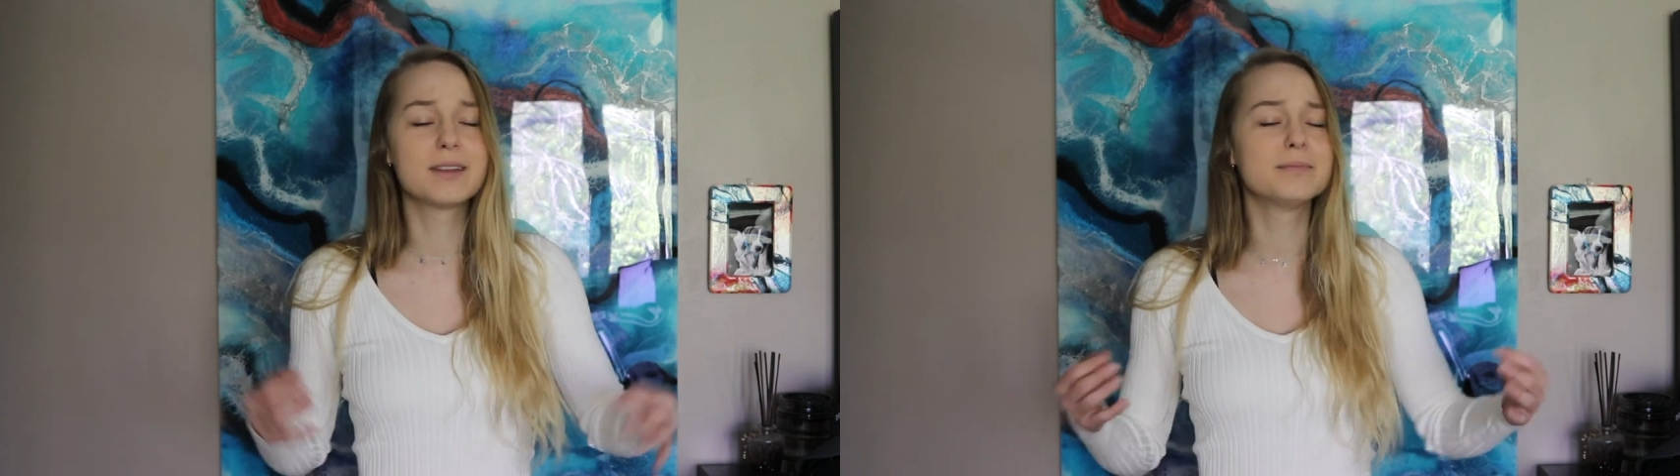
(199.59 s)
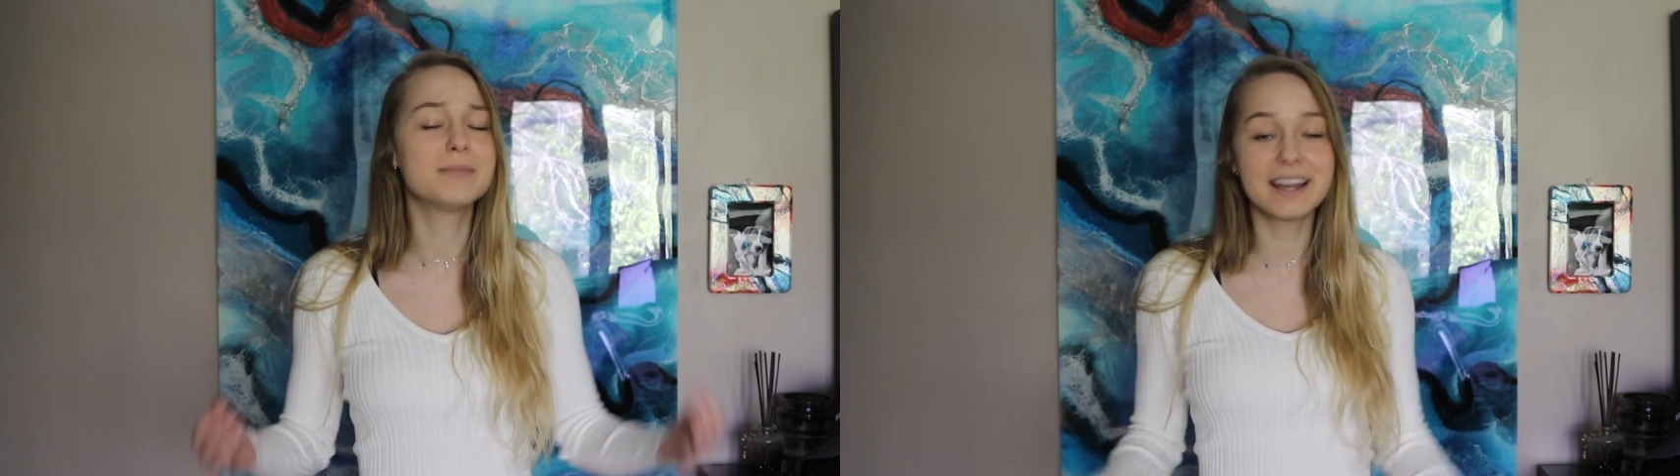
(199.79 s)

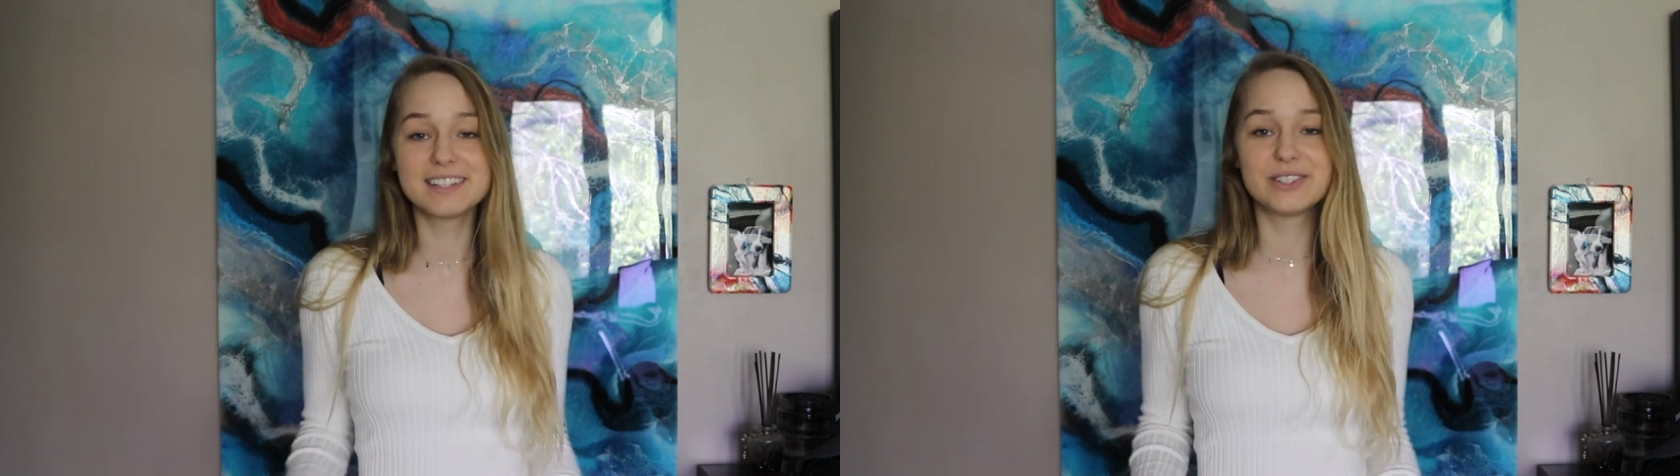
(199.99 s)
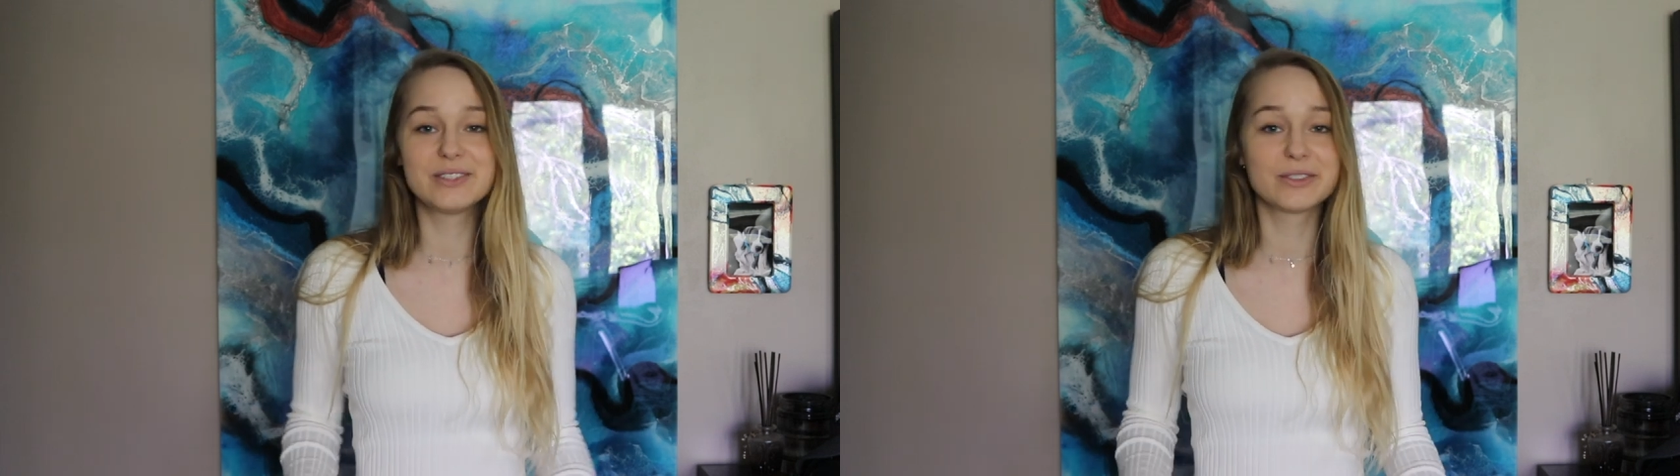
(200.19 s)
and
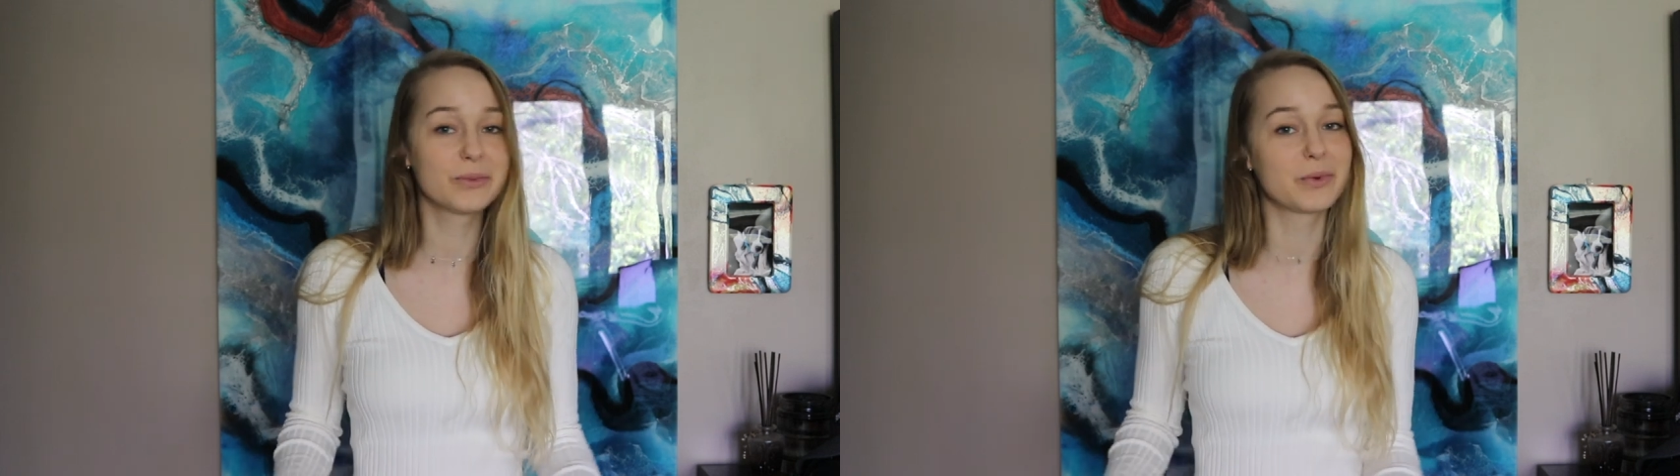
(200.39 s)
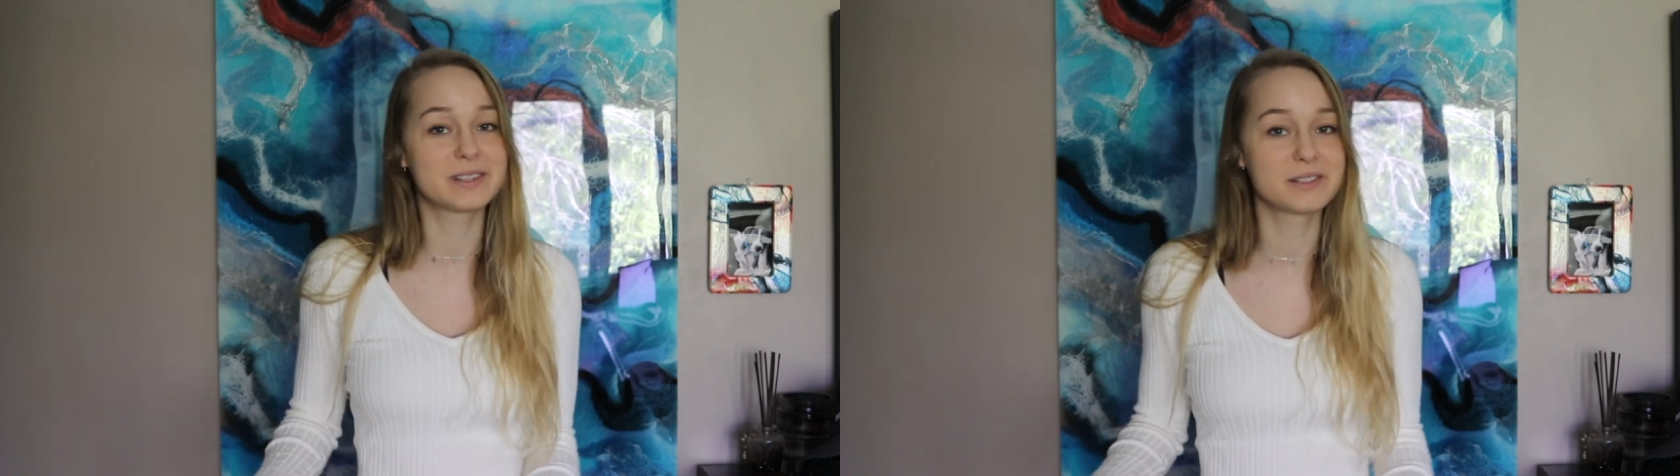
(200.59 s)
mind you, there
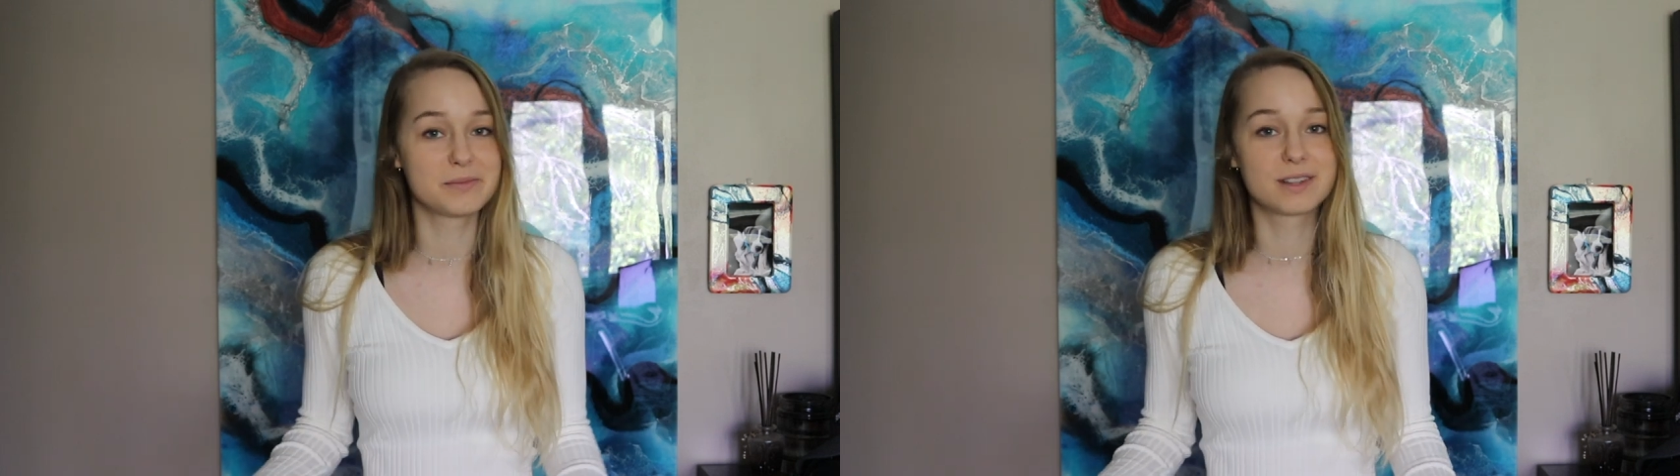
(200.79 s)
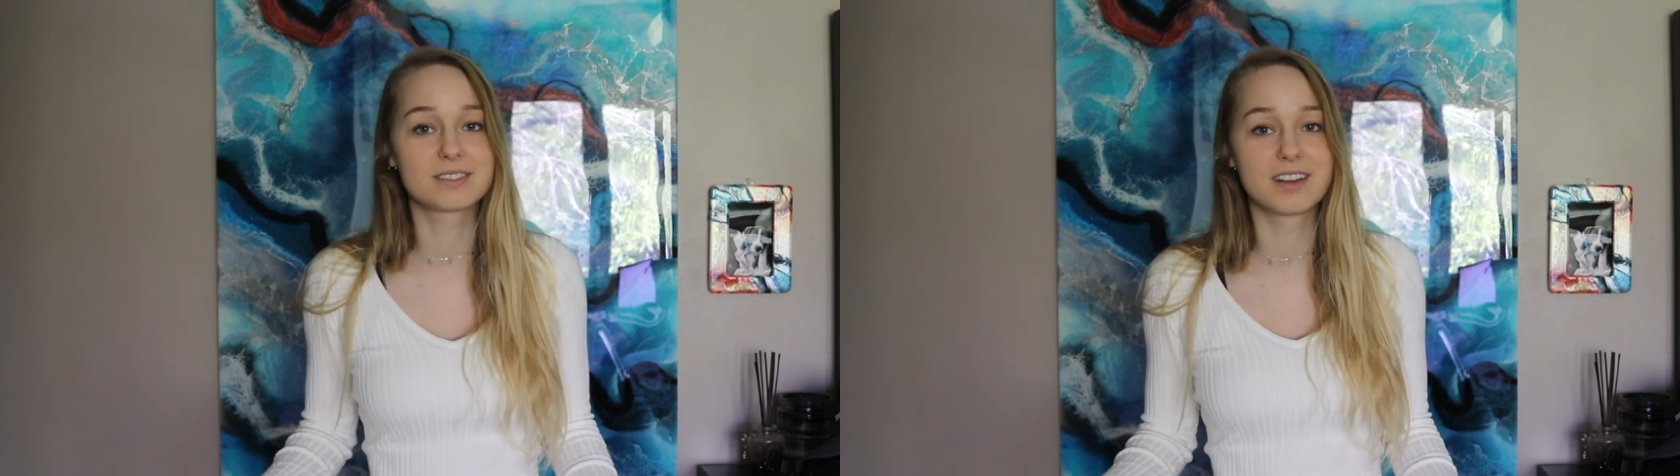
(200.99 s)
wasn't
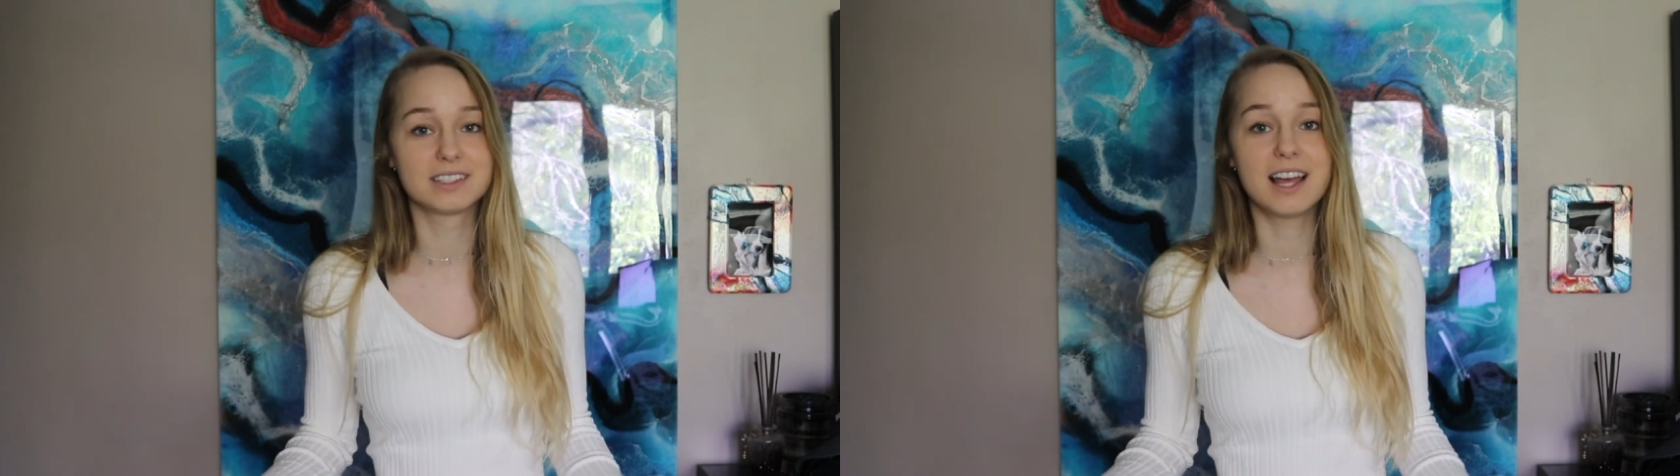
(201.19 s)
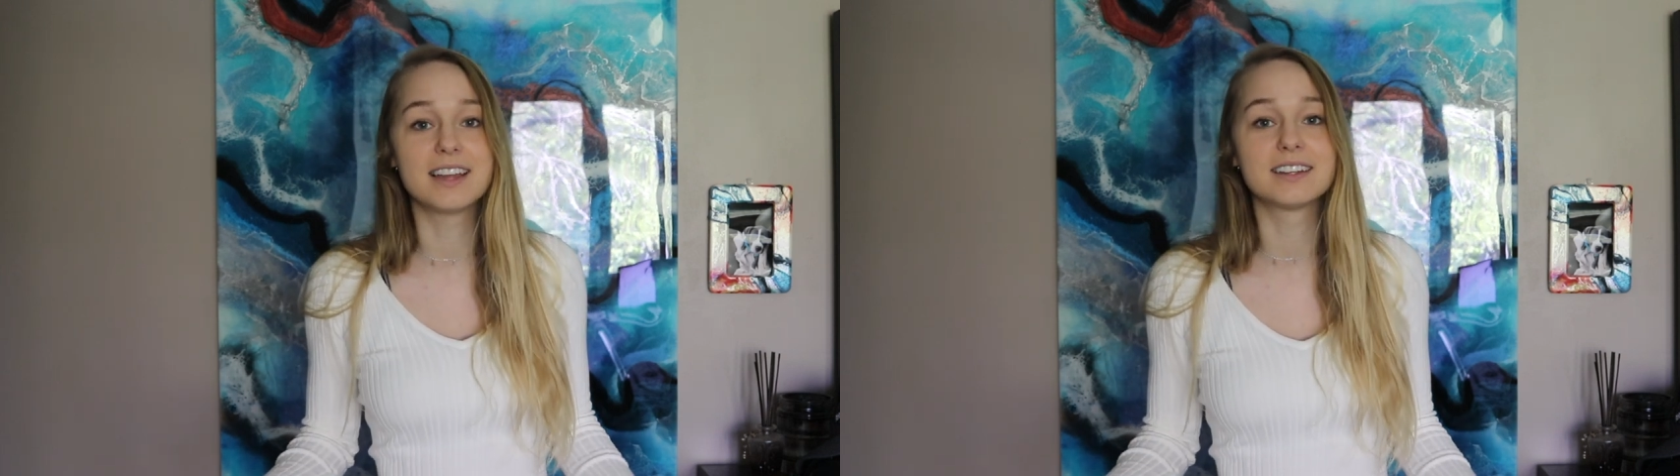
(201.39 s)
much
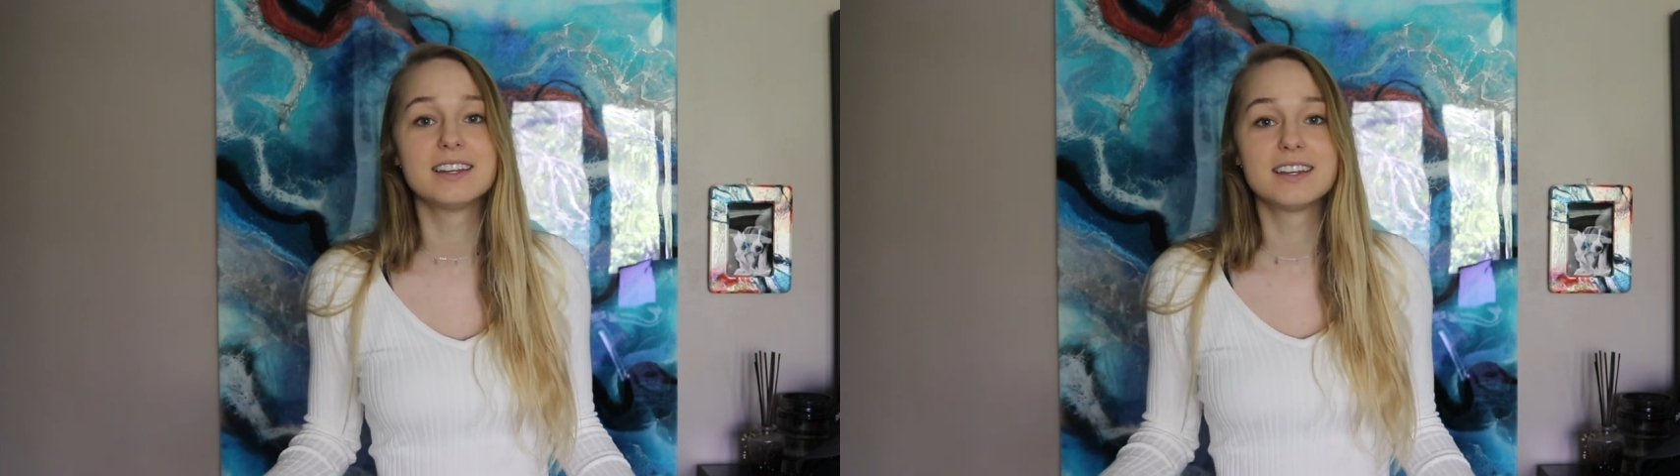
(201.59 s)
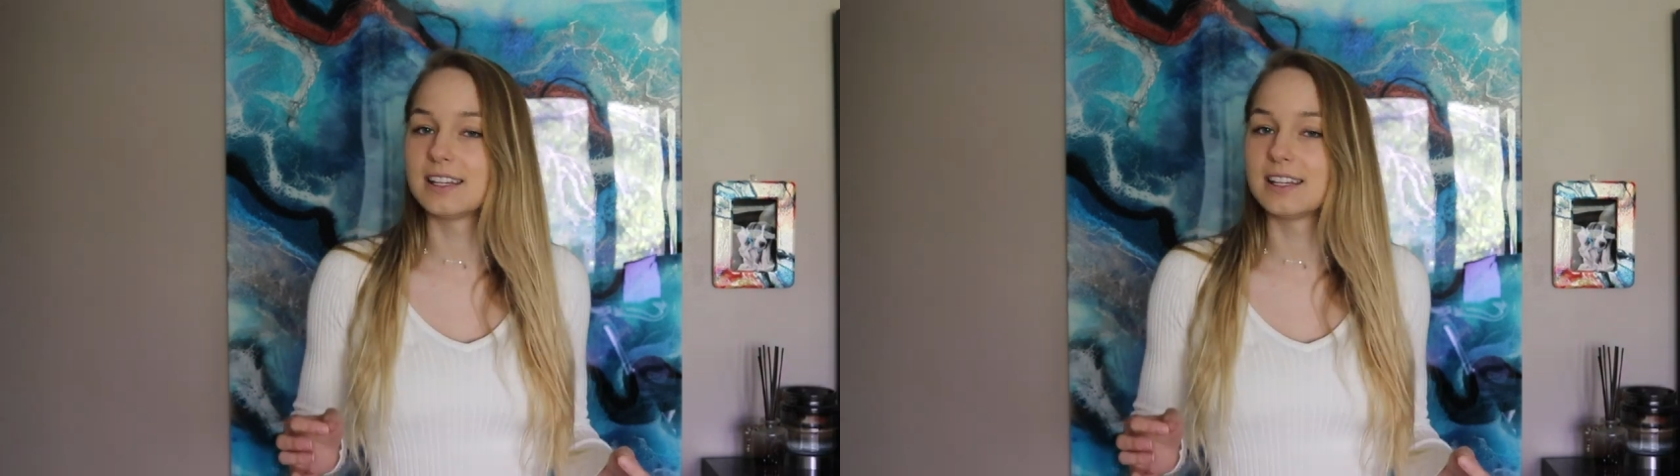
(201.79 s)
online.